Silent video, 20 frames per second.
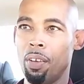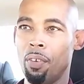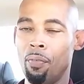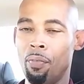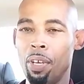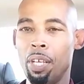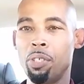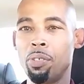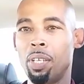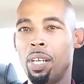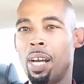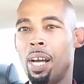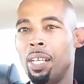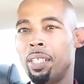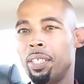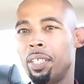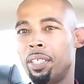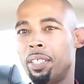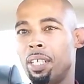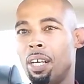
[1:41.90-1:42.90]

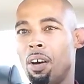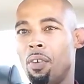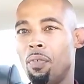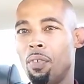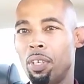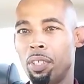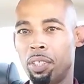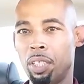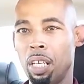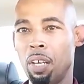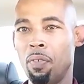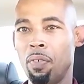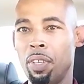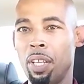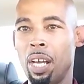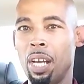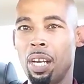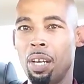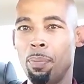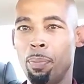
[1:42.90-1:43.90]
Visualize yourself achieving
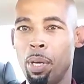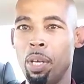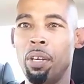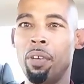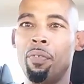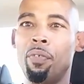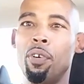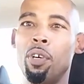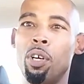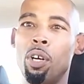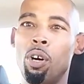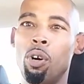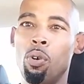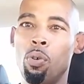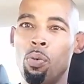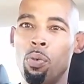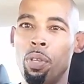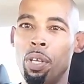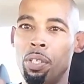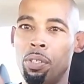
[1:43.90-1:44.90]
that meaningful
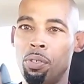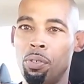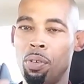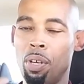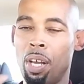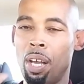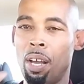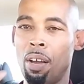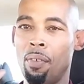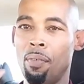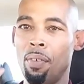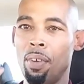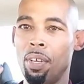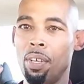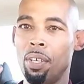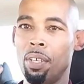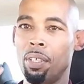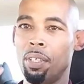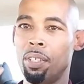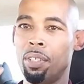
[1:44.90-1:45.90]
goal that you have
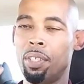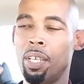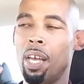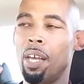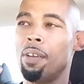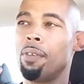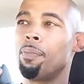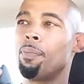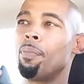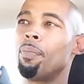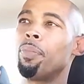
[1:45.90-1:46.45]
set.